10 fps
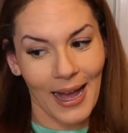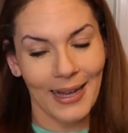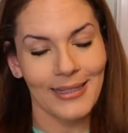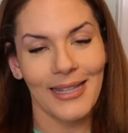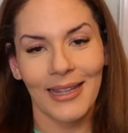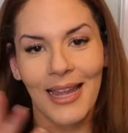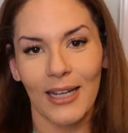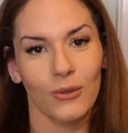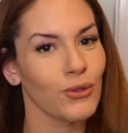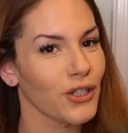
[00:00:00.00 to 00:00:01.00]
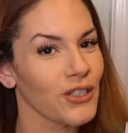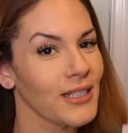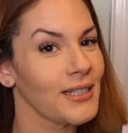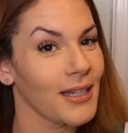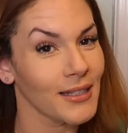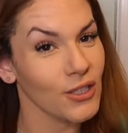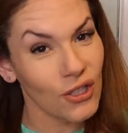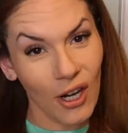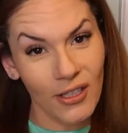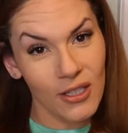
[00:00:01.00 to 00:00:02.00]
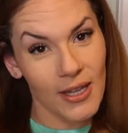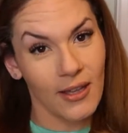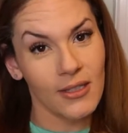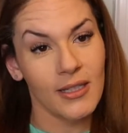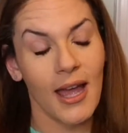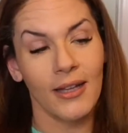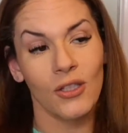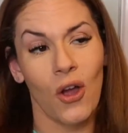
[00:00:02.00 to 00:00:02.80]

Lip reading: I said that New Jersey doesn't charge sales tax